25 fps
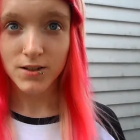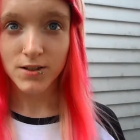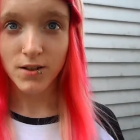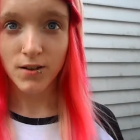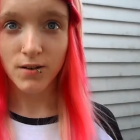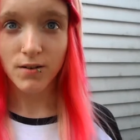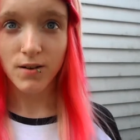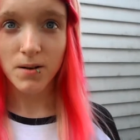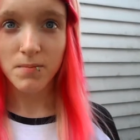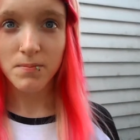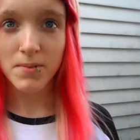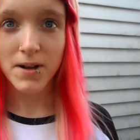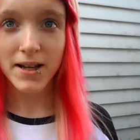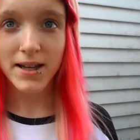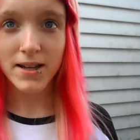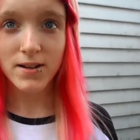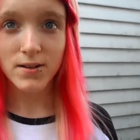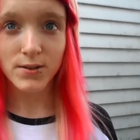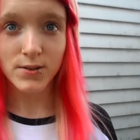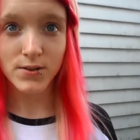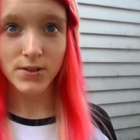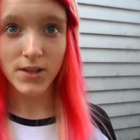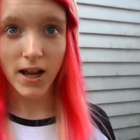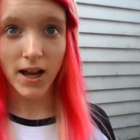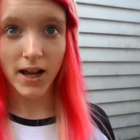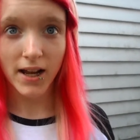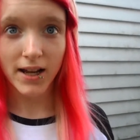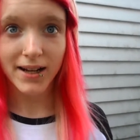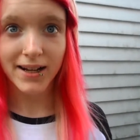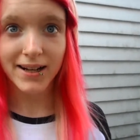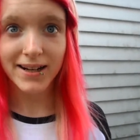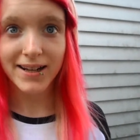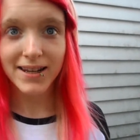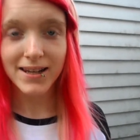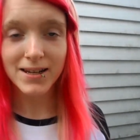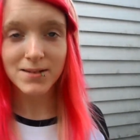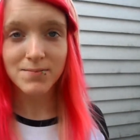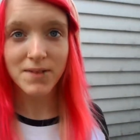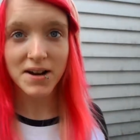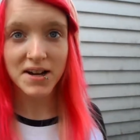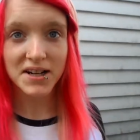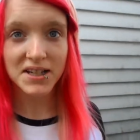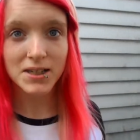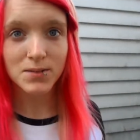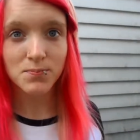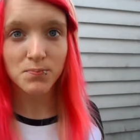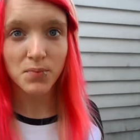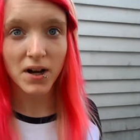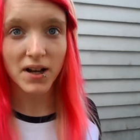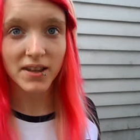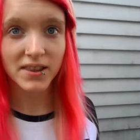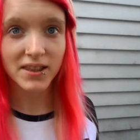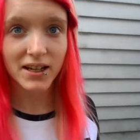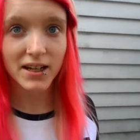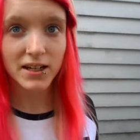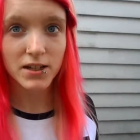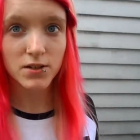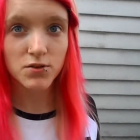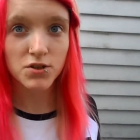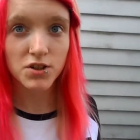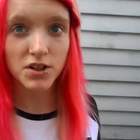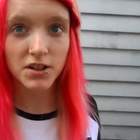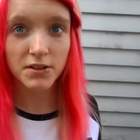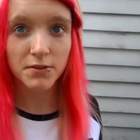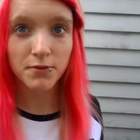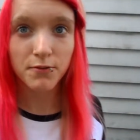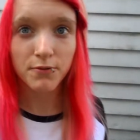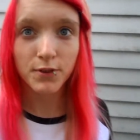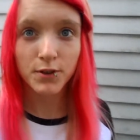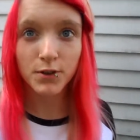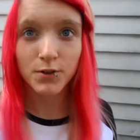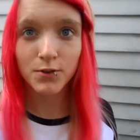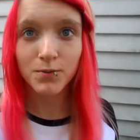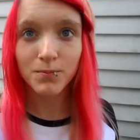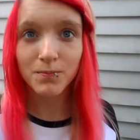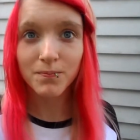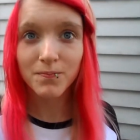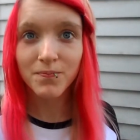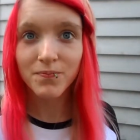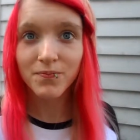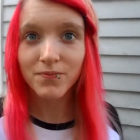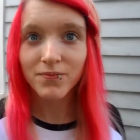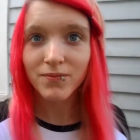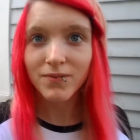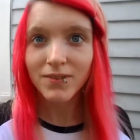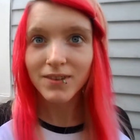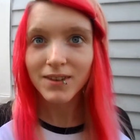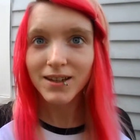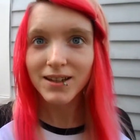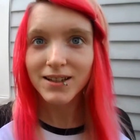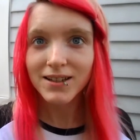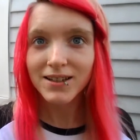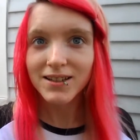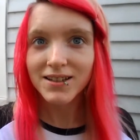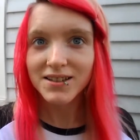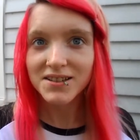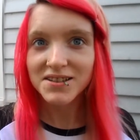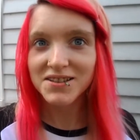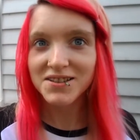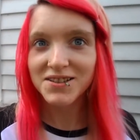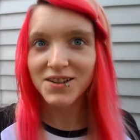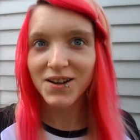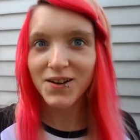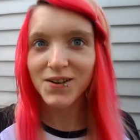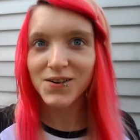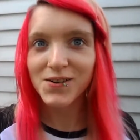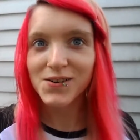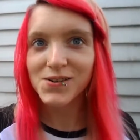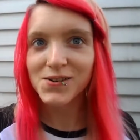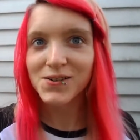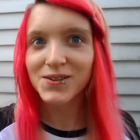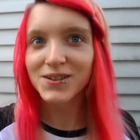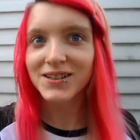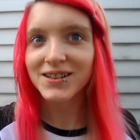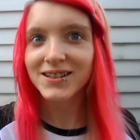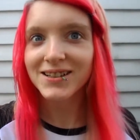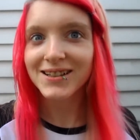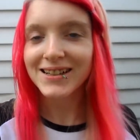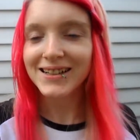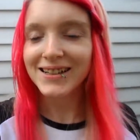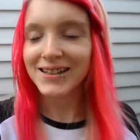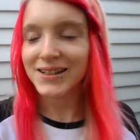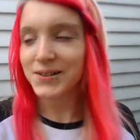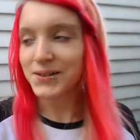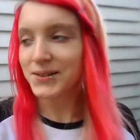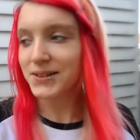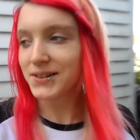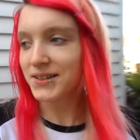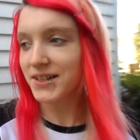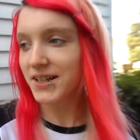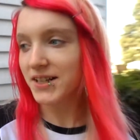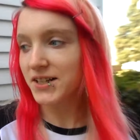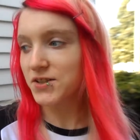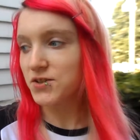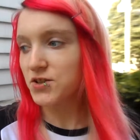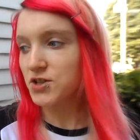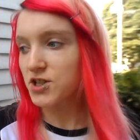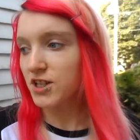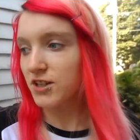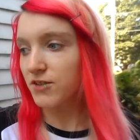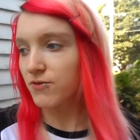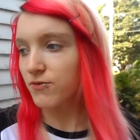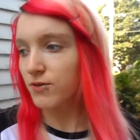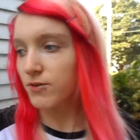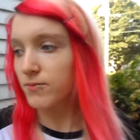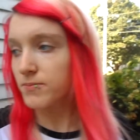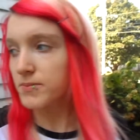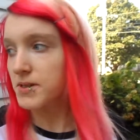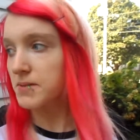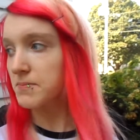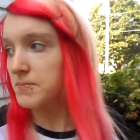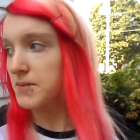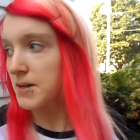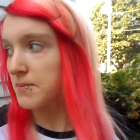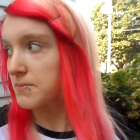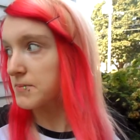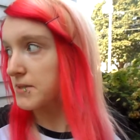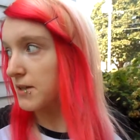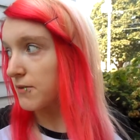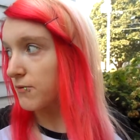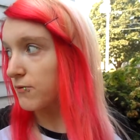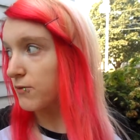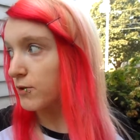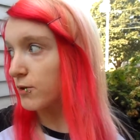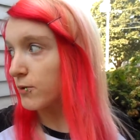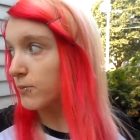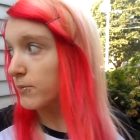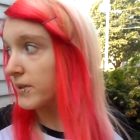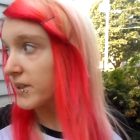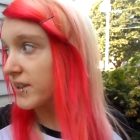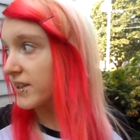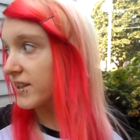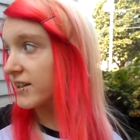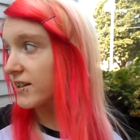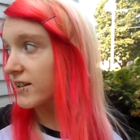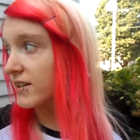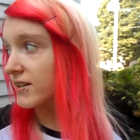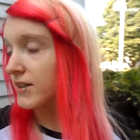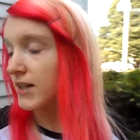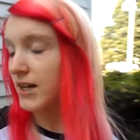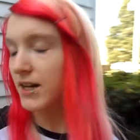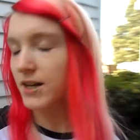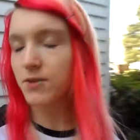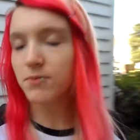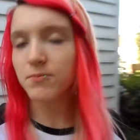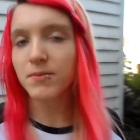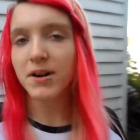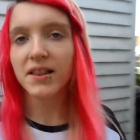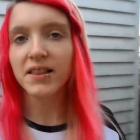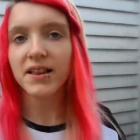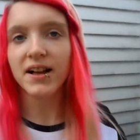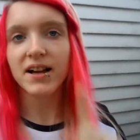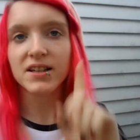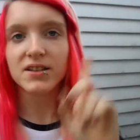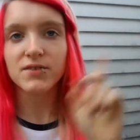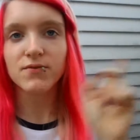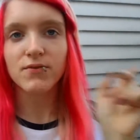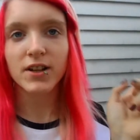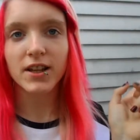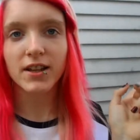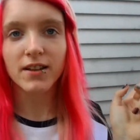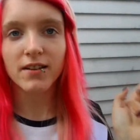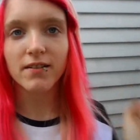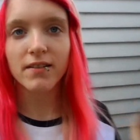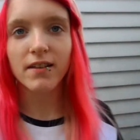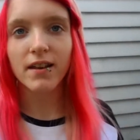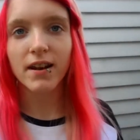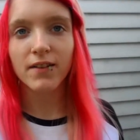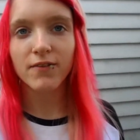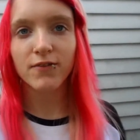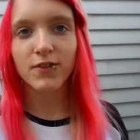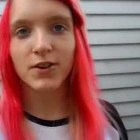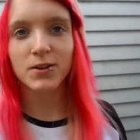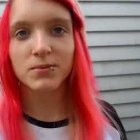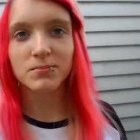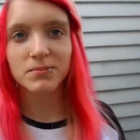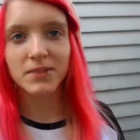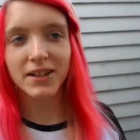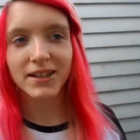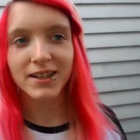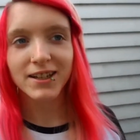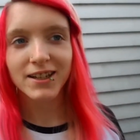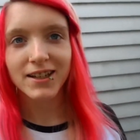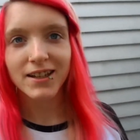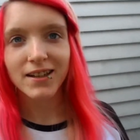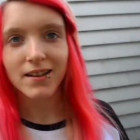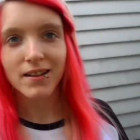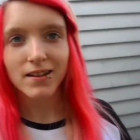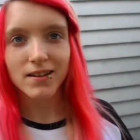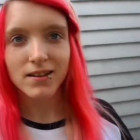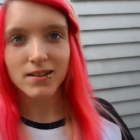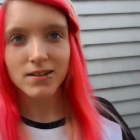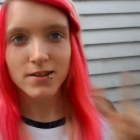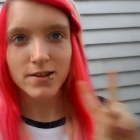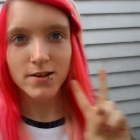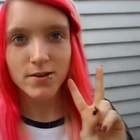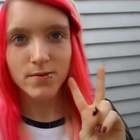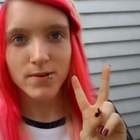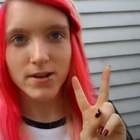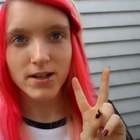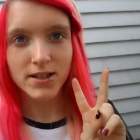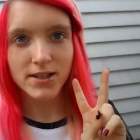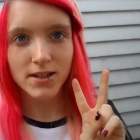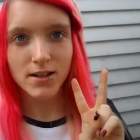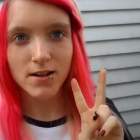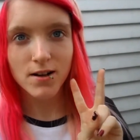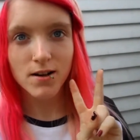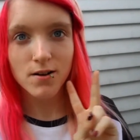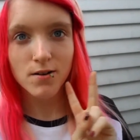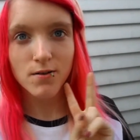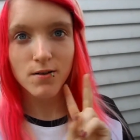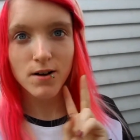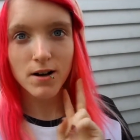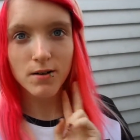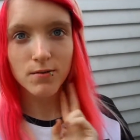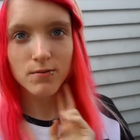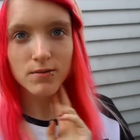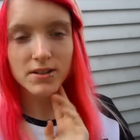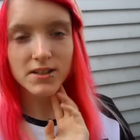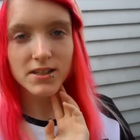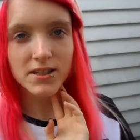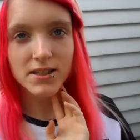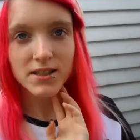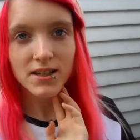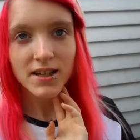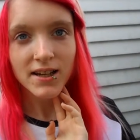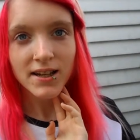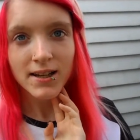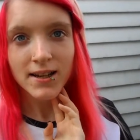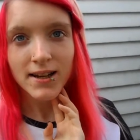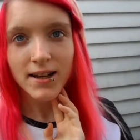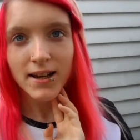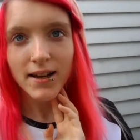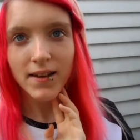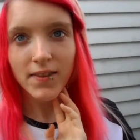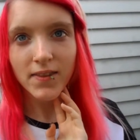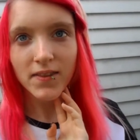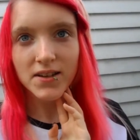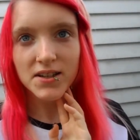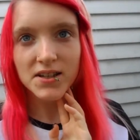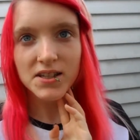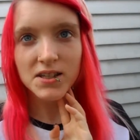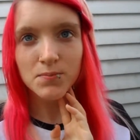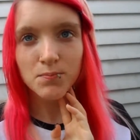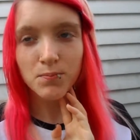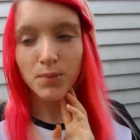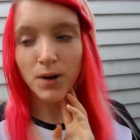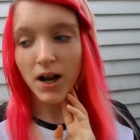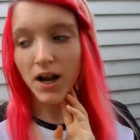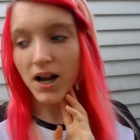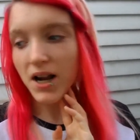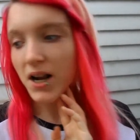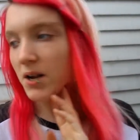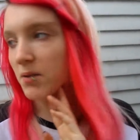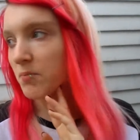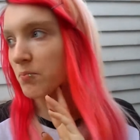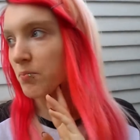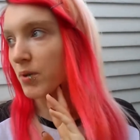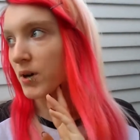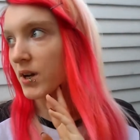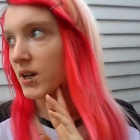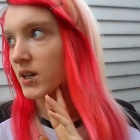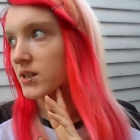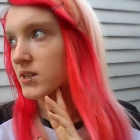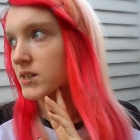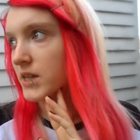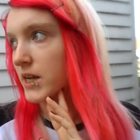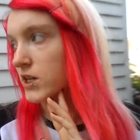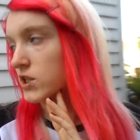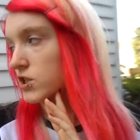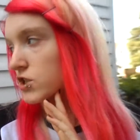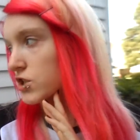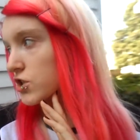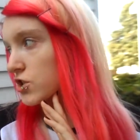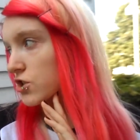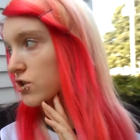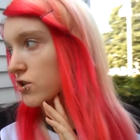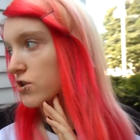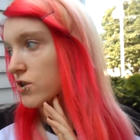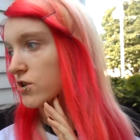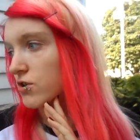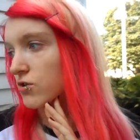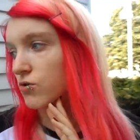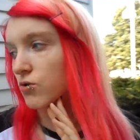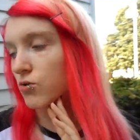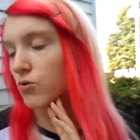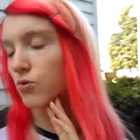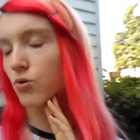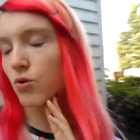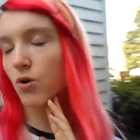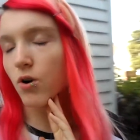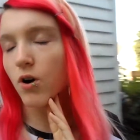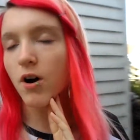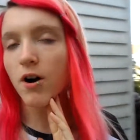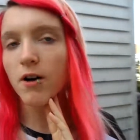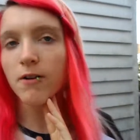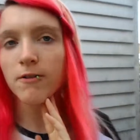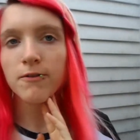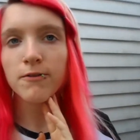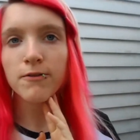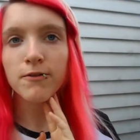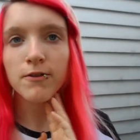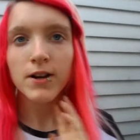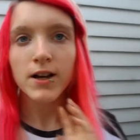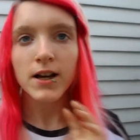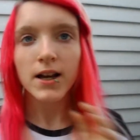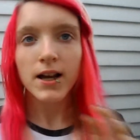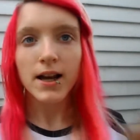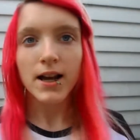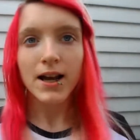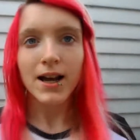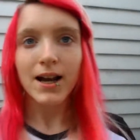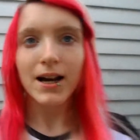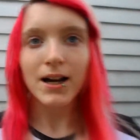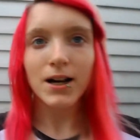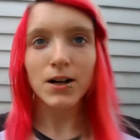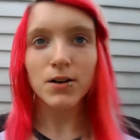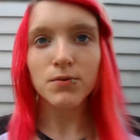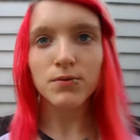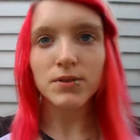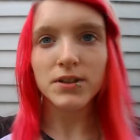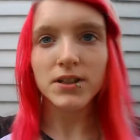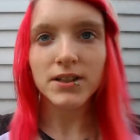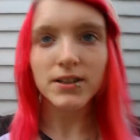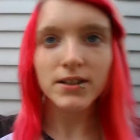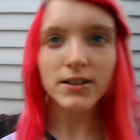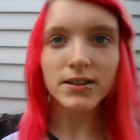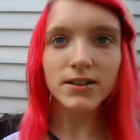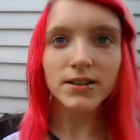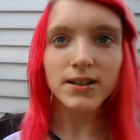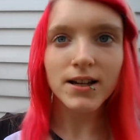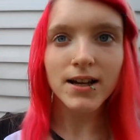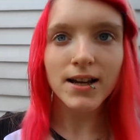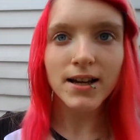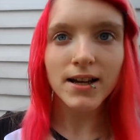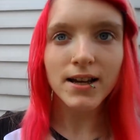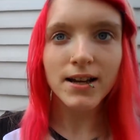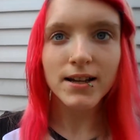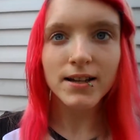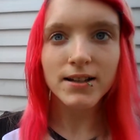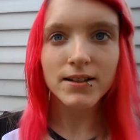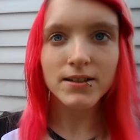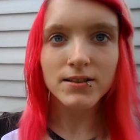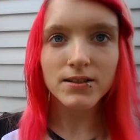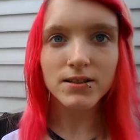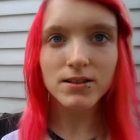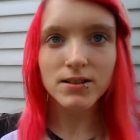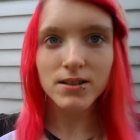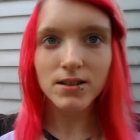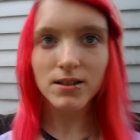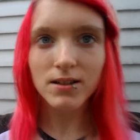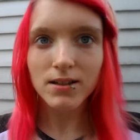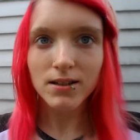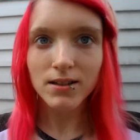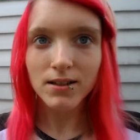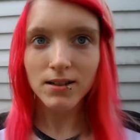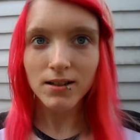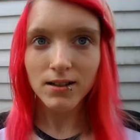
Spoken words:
so I'm back outside in my spot that I usually film. So, well, not usually film. Sometimes I film here. I know my last video that I filmed like 2 weeks ago, I was in this spot, but it's actually starting to cool off out here. And